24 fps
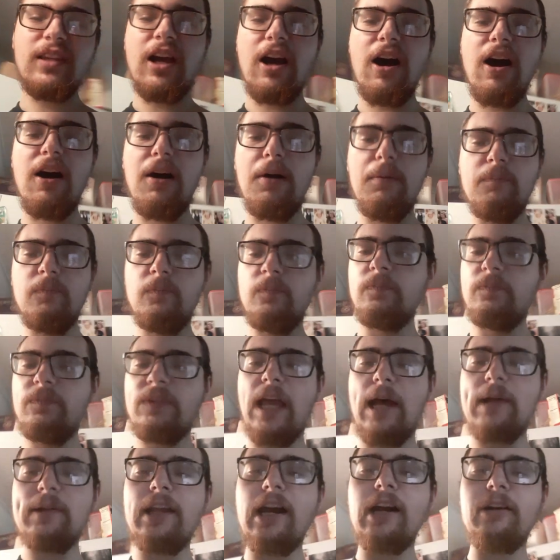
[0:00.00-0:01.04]
Um,
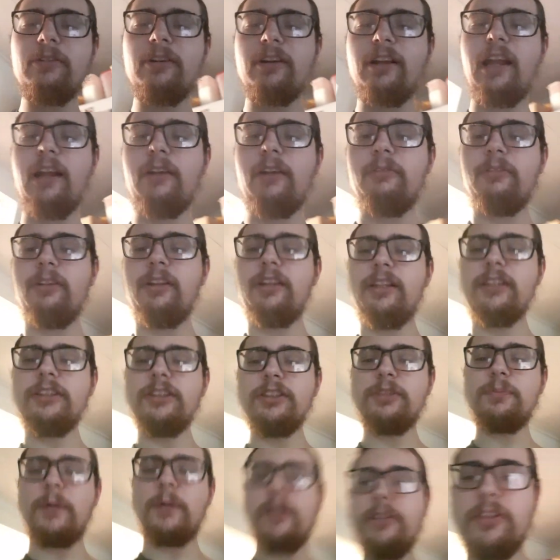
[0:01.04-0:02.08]
I'm not really a
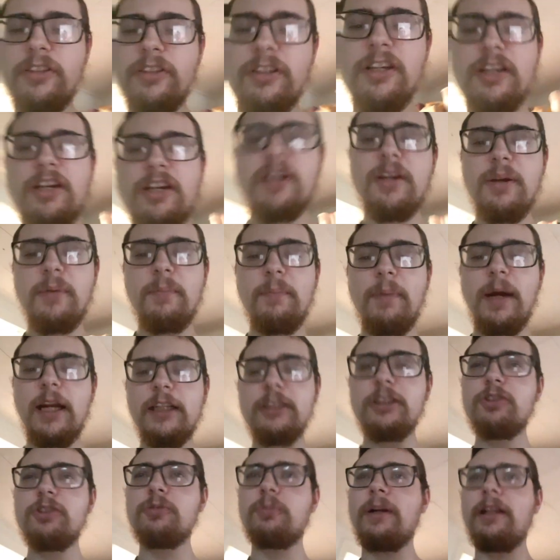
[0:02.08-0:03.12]
religious person, but I
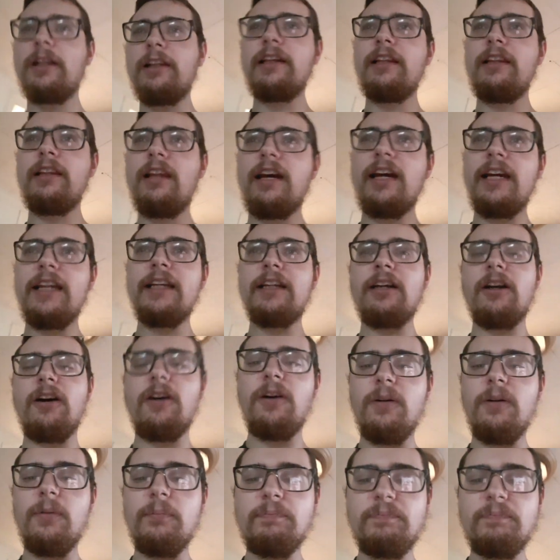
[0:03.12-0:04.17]
just really like
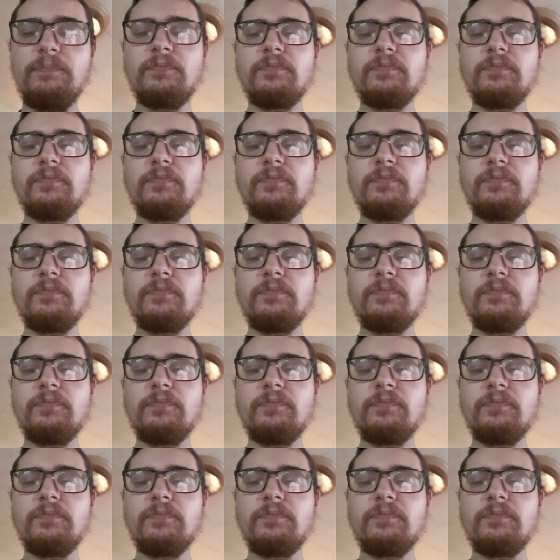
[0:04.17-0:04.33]
um,